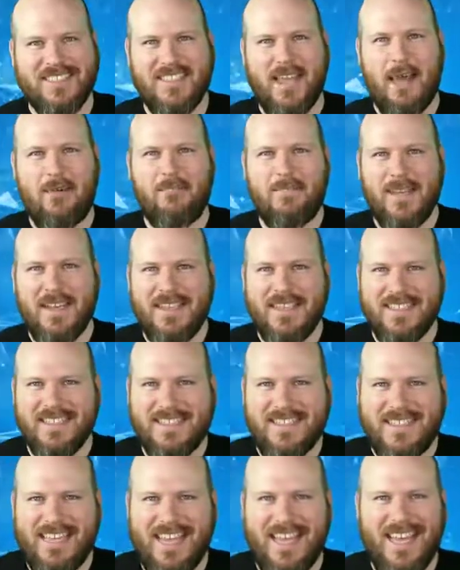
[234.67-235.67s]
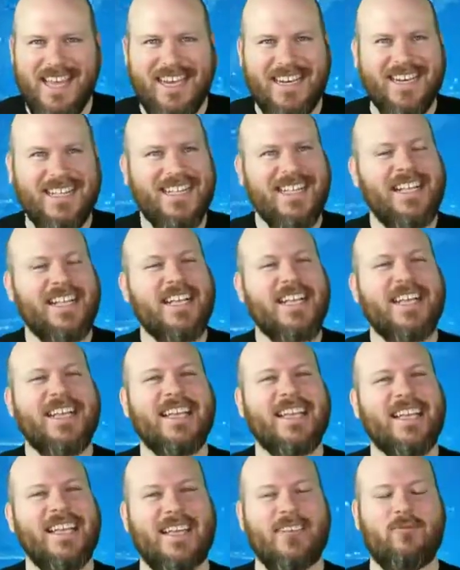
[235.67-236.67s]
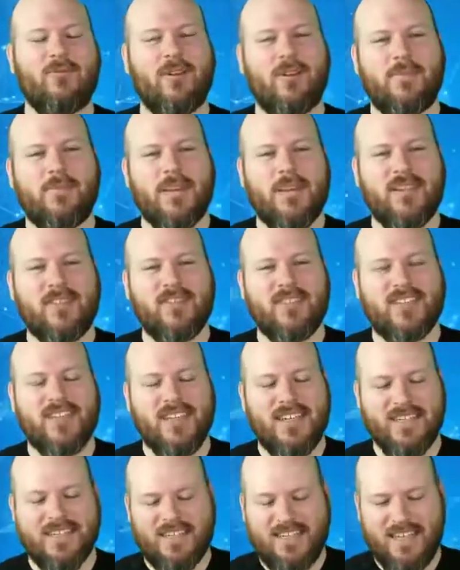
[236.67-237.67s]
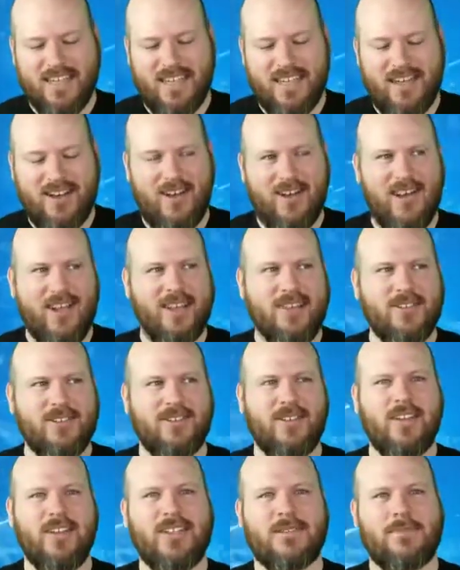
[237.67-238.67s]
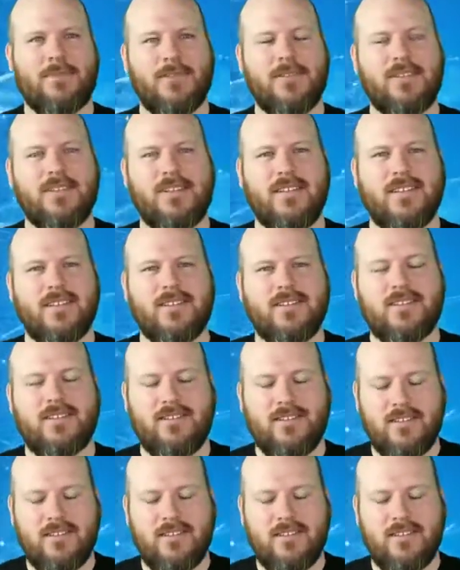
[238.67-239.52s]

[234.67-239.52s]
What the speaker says: That being said, it will be interesting to see how high school esports leagues